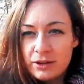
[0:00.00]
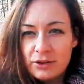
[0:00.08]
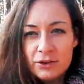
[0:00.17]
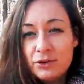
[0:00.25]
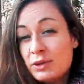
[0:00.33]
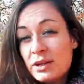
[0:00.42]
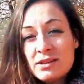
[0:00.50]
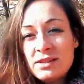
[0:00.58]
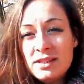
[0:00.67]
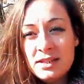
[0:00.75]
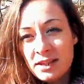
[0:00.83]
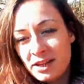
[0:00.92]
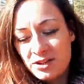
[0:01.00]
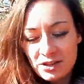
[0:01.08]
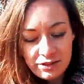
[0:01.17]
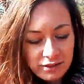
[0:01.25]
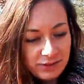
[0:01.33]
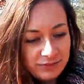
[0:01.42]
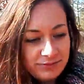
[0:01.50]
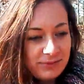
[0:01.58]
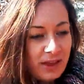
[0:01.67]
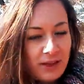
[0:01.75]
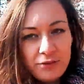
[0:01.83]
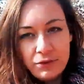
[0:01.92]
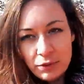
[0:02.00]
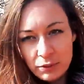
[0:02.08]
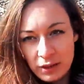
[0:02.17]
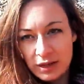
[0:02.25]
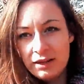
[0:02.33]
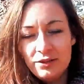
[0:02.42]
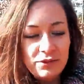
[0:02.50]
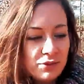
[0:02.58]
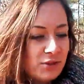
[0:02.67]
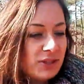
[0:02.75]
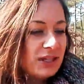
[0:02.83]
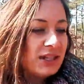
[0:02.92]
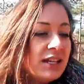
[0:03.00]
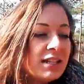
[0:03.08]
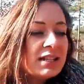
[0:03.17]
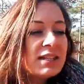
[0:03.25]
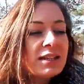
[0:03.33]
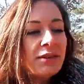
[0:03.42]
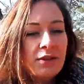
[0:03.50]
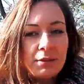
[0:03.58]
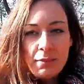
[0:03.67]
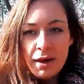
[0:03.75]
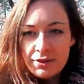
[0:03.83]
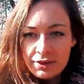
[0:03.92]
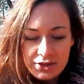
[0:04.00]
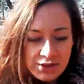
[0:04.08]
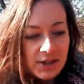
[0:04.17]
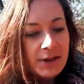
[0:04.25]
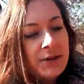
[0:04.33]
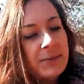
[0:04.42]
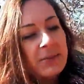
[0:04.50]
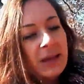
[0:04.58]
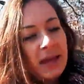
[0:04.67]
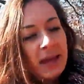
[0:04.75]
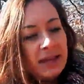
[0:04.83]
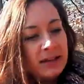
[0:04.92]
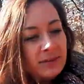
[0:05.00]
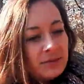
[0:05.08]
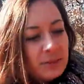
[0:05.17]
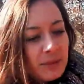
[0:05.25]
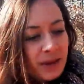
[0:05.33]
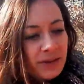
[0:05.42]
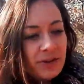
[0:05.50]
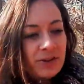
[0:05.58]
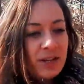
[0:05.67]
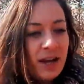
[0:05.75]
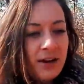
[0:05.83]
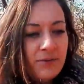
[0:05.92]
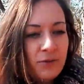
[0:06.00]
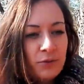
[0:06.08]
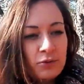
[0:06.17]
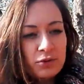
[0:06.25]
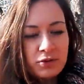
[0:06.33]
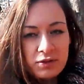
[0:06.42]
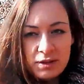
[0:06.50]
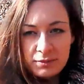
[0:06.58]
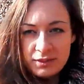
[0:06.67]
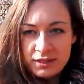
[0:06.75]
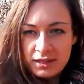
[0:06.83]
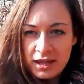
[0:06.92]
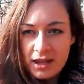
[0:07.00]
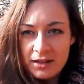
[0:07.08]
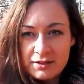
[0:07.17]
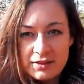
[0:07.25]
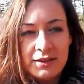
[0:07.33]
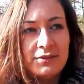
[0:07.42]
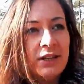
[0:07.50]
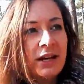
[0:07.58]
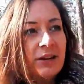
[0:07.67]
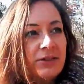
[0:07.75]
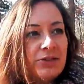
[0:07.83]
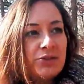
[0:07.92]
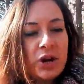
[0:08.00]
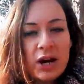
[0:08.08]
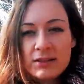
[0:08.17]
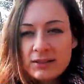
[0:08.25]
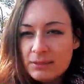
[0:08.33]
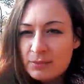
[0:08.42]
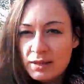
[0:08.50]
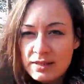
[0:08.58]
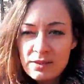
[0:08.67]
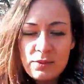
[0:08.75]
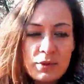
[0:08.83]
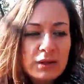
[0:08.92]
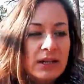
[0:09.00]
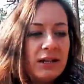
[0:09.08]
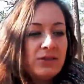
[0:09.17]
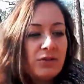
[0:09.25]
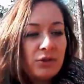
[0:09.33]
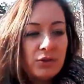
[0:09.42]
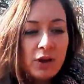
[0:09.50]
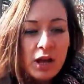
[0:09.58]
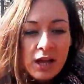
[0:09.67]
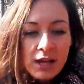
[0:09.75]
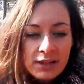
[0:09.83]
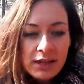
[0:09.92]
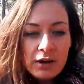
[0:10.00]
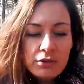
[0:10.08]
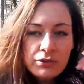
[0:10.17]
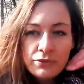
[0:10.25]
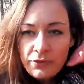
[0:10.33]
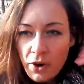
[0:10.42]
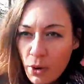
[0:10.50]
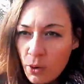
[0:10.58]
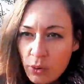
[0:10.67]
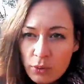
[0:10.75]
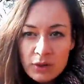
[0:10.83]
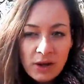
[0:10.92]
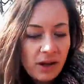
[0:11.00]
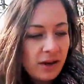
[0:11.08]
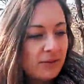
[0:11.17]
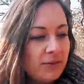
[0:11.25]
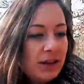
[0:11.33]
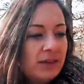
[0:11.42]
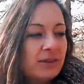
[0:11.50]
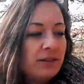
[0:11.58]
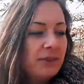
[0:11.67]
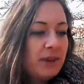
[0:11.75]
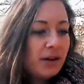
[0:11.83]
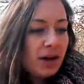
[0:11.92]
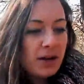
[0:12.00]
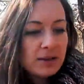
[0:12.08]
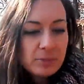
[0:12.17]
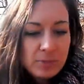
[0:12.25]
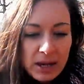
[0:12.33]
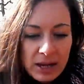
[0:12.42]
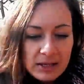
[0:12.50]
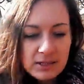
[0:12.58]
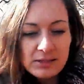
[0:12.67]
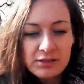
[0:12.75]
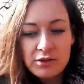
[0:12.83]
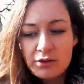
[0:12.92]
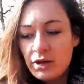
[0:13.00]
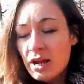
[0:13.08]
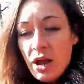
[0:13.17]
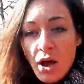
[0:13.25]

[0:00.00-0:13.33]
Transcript: or you can see it actually everywhere, if you see kids with mothers, and if the mothers are focused on something else, if they are distracted by someone else, or they are on a phone with their husbands, or